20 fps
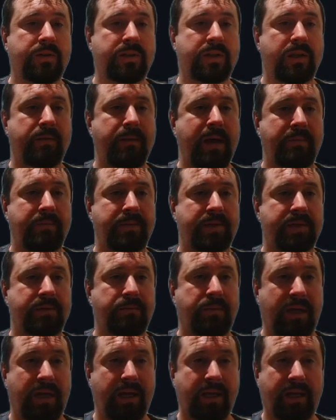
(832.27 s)
the Maps
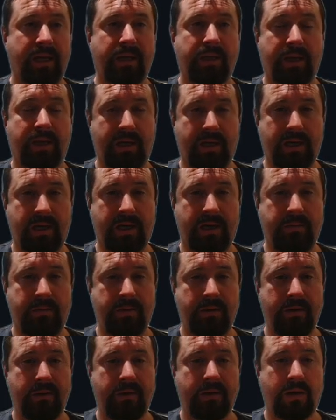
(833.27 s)
plugin GitHub.
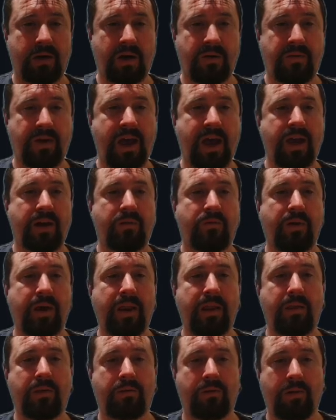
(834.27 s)
I've had a
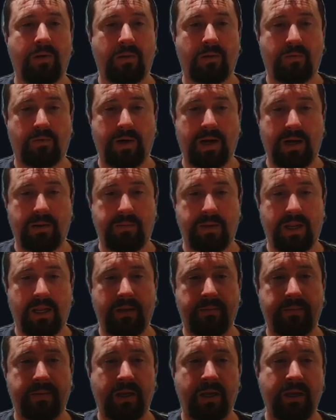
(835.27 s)
read through the README.
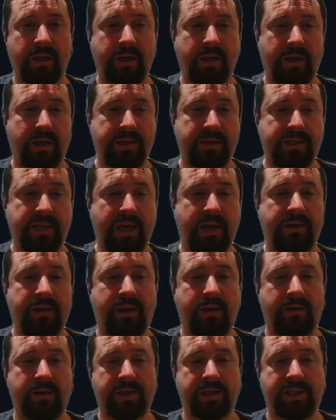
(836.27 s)
And down
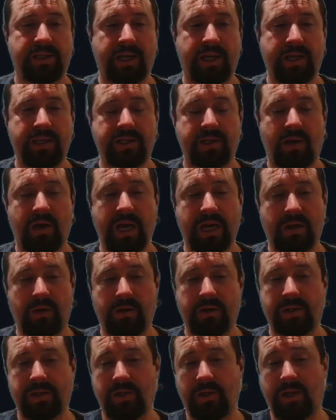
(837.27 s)
here it says
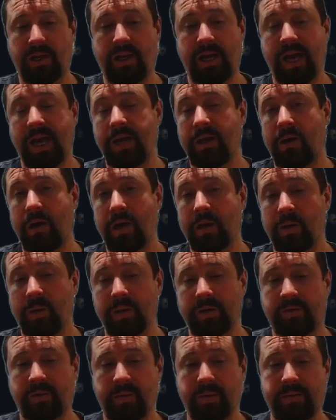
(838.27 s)
icons. You can add
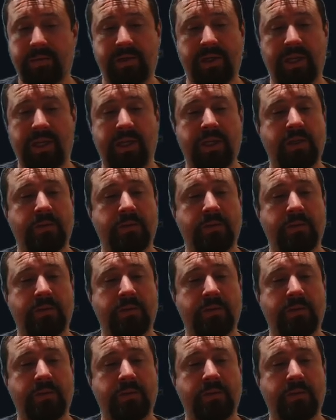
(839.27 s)
icons from Obsidian's